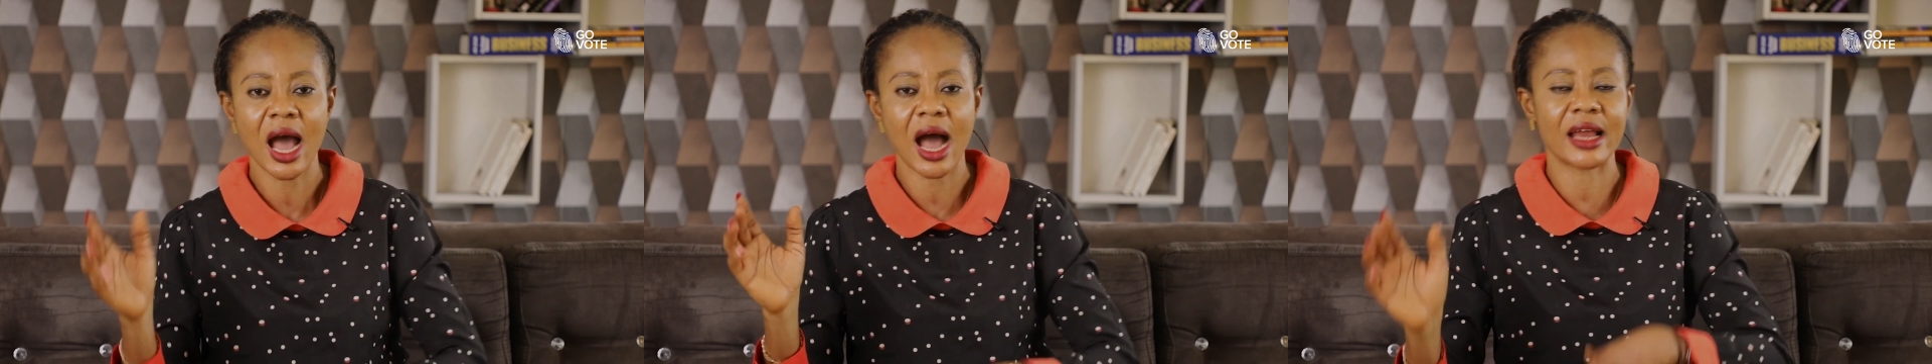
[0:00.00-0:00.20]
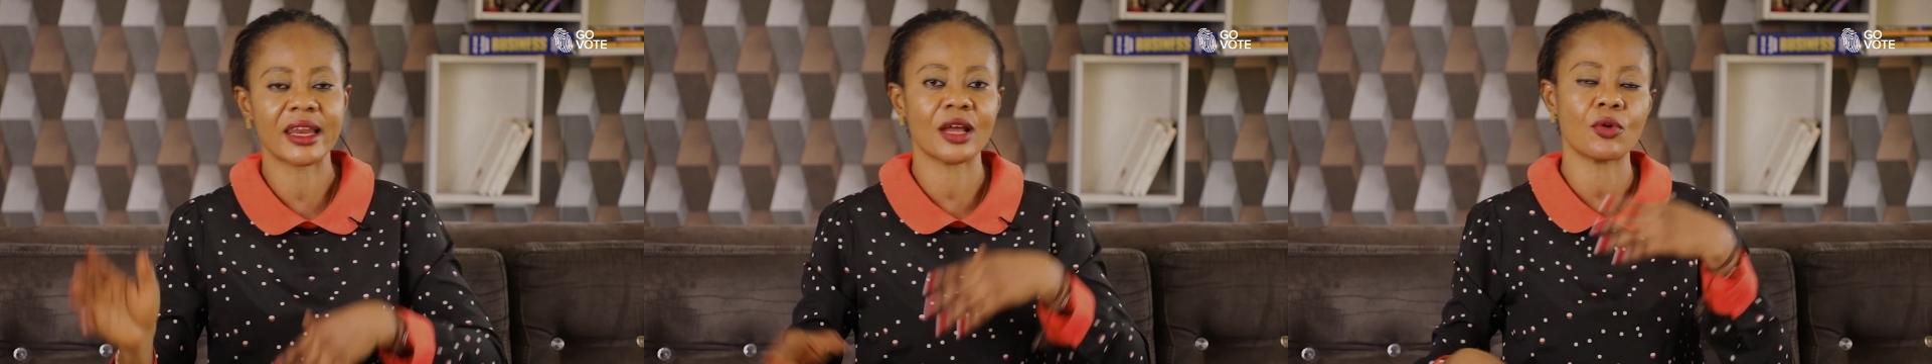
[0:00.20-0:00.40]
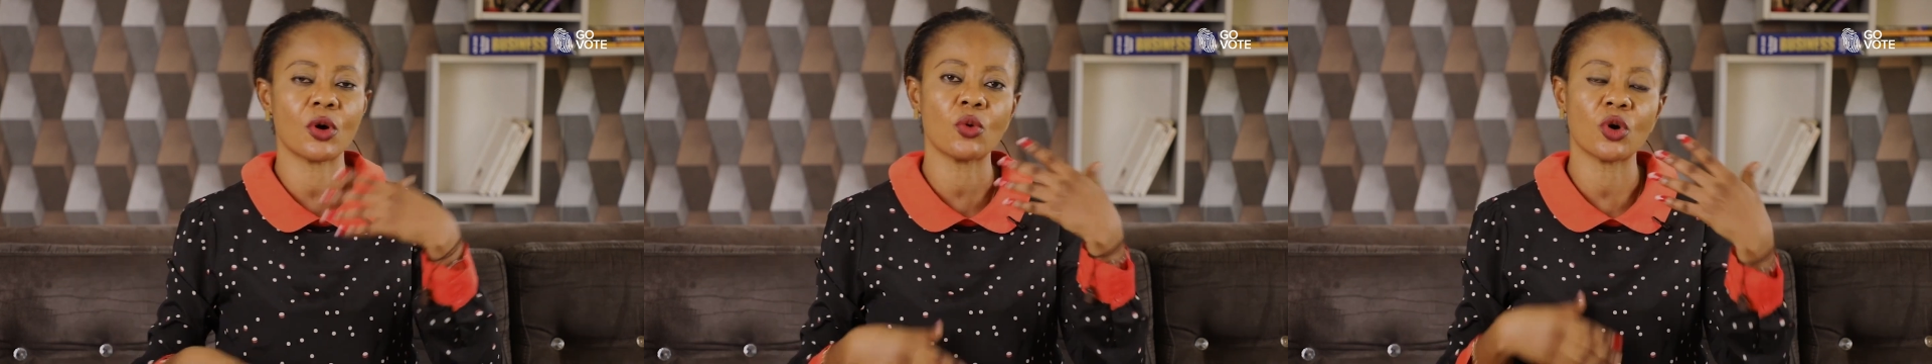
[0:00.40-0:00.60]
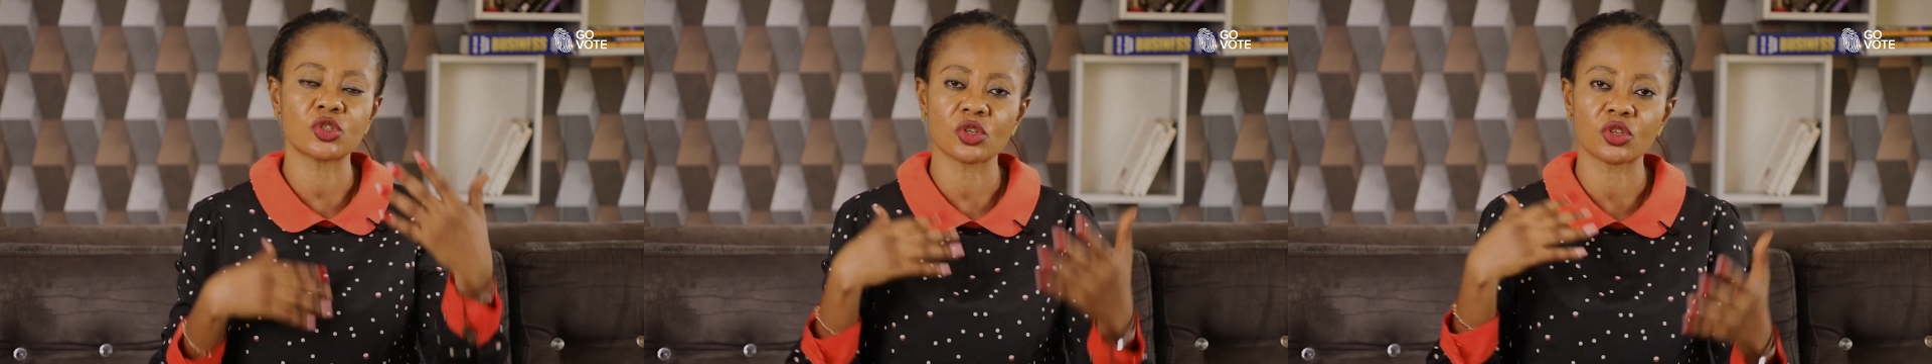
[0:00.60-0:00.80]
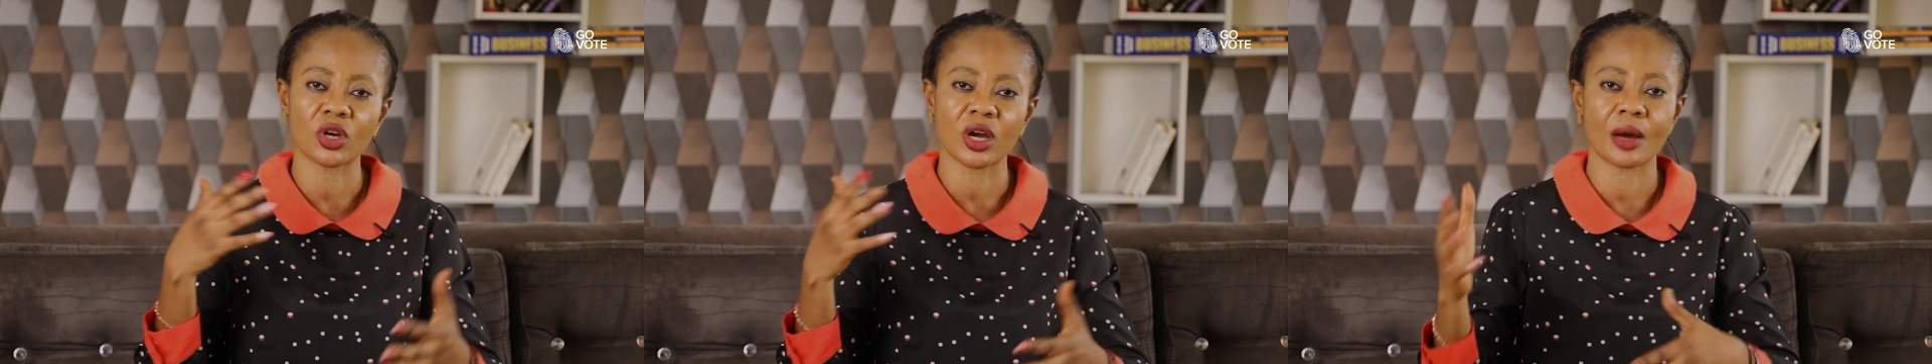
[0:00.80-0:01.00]
And then when we
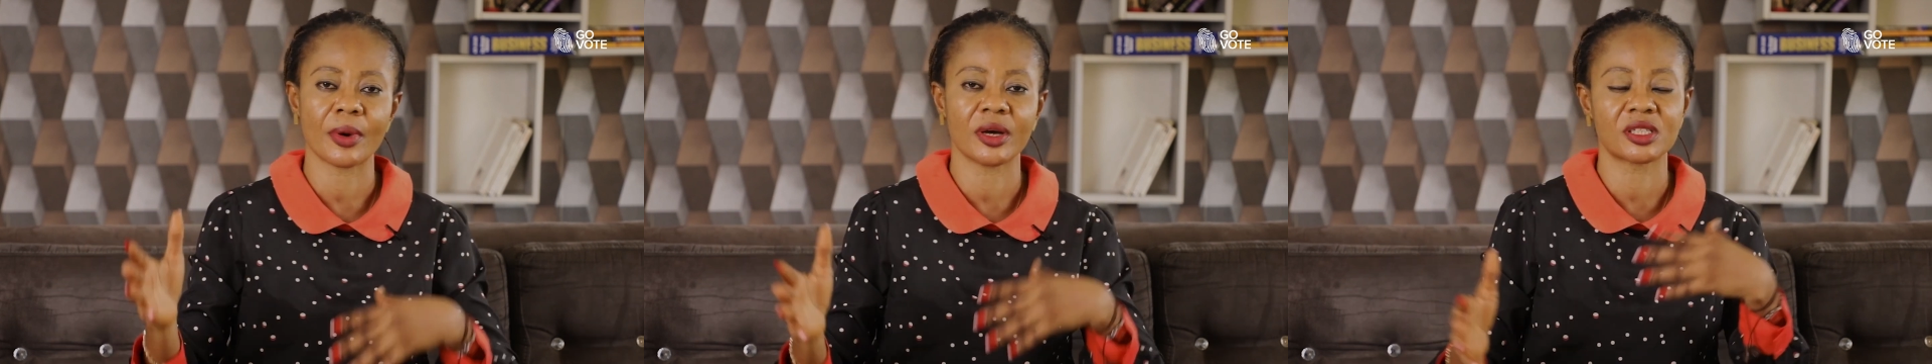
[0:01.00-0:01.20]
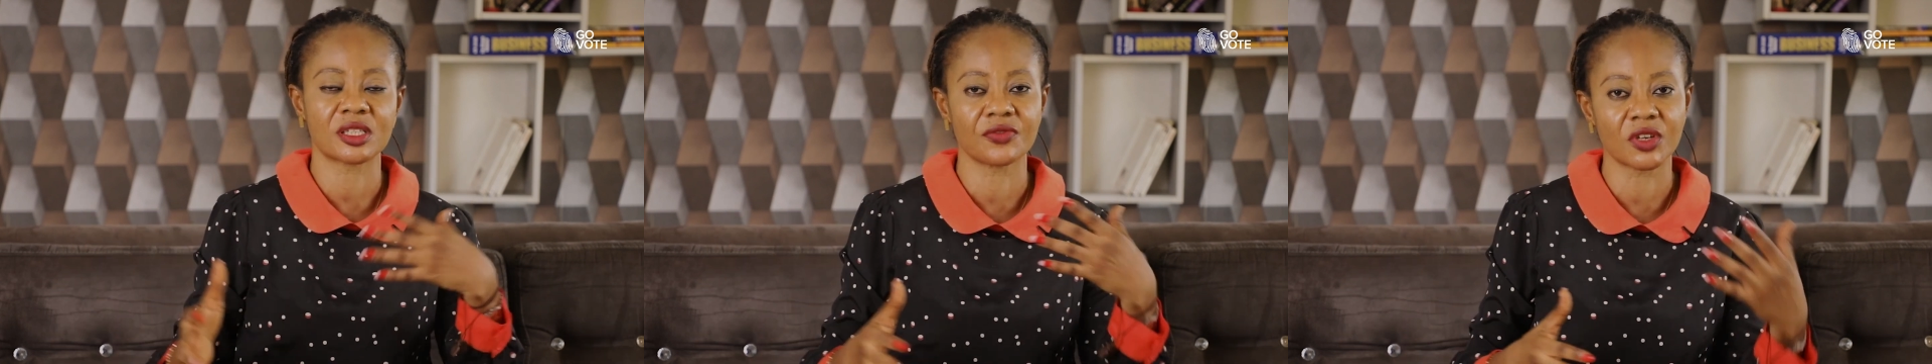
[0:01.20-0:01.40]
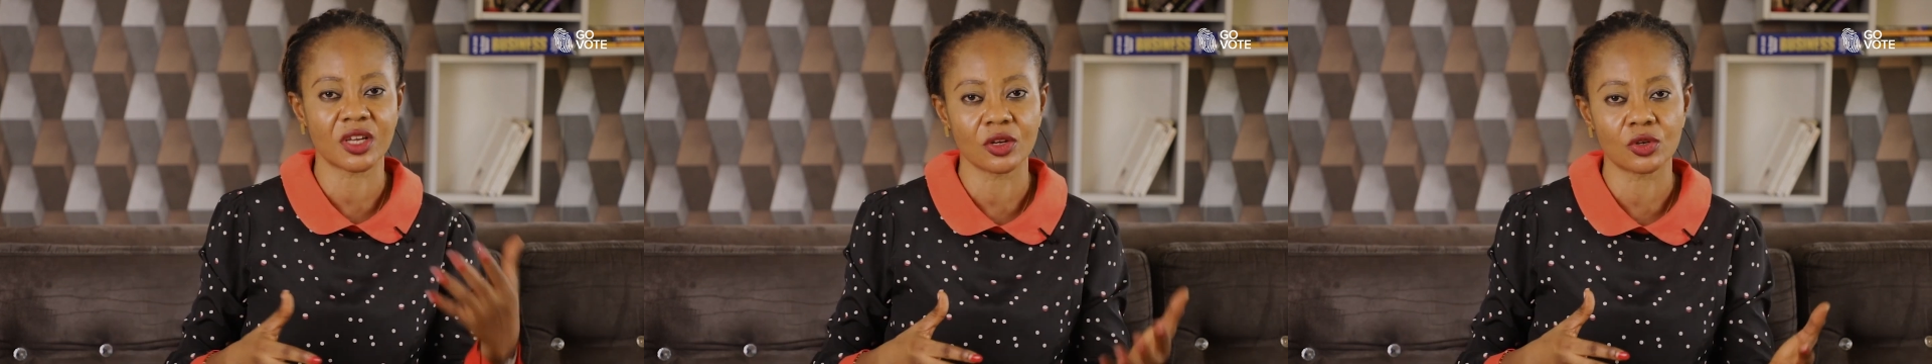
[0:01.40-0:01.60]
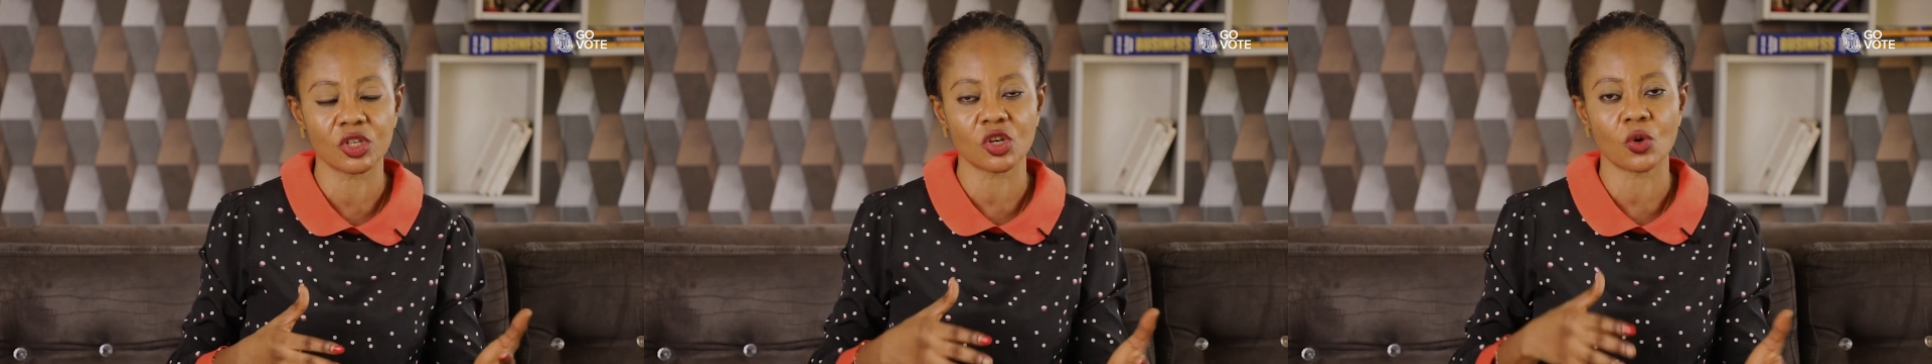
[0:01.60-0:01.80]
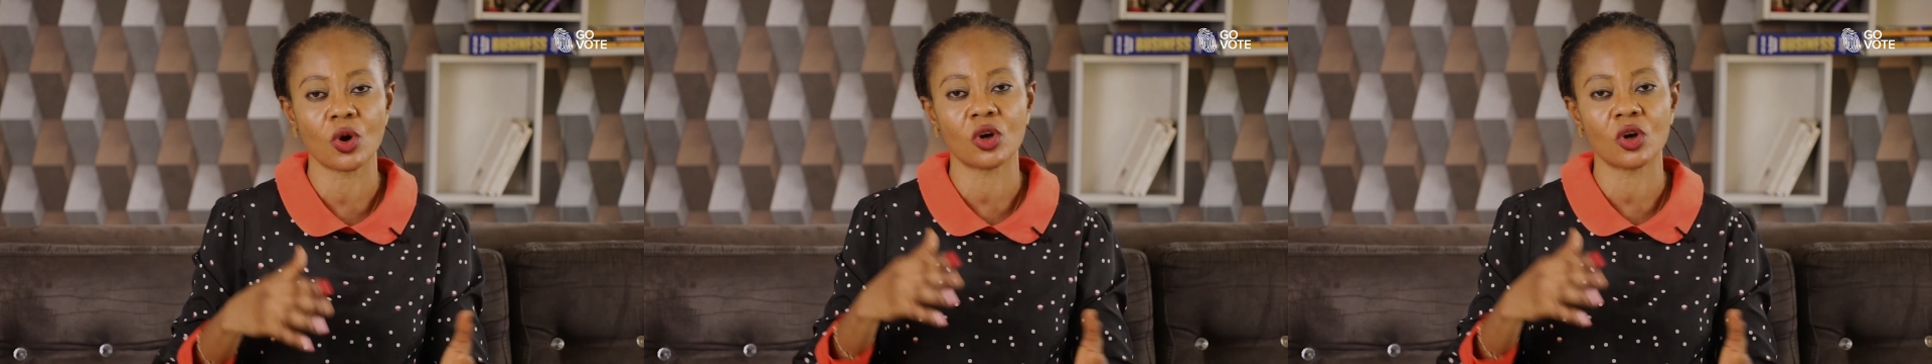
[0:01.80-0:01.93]
also talk about civic education,